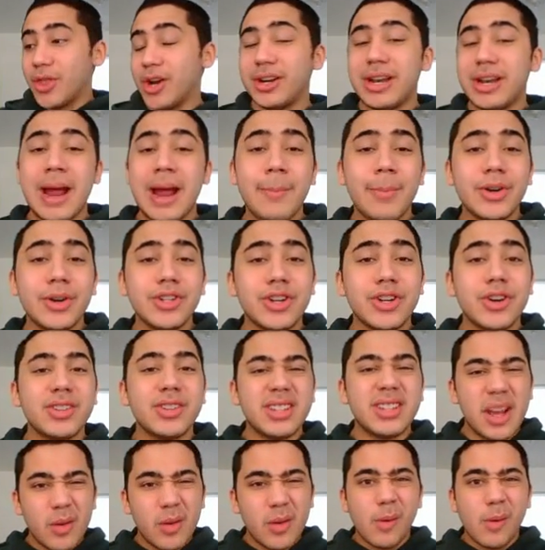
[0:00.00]
with our
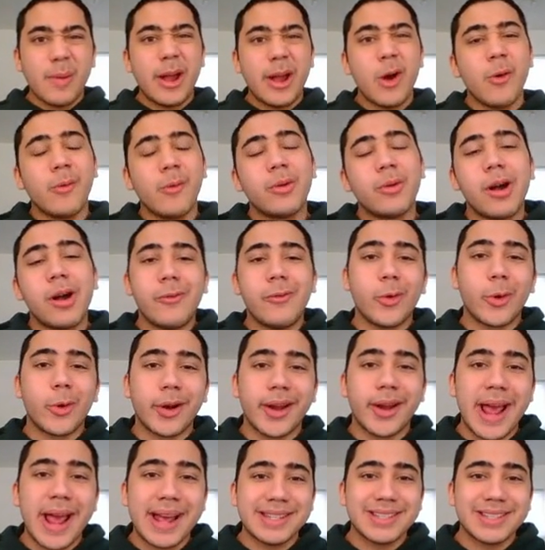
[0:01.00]
temperatures, and what my overall
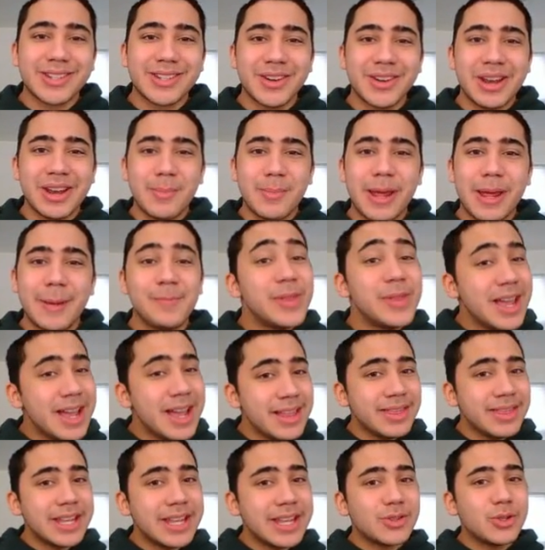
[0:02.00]
forecast is going to be.
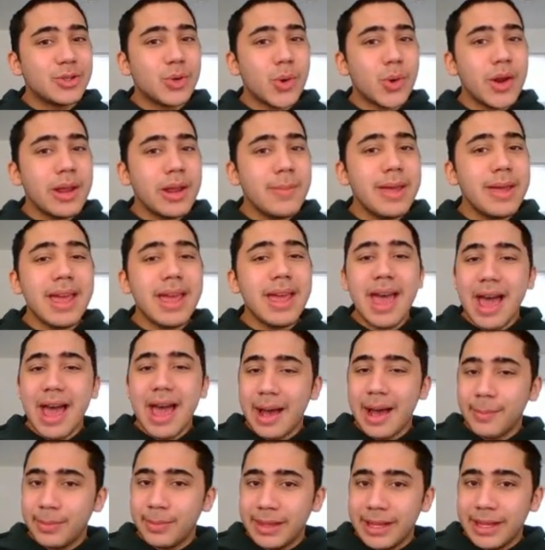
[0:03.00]
Thanks for joining me.
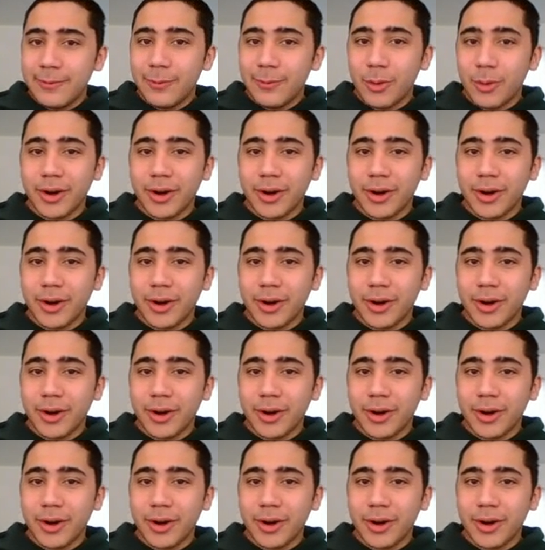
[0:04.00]
I'm lead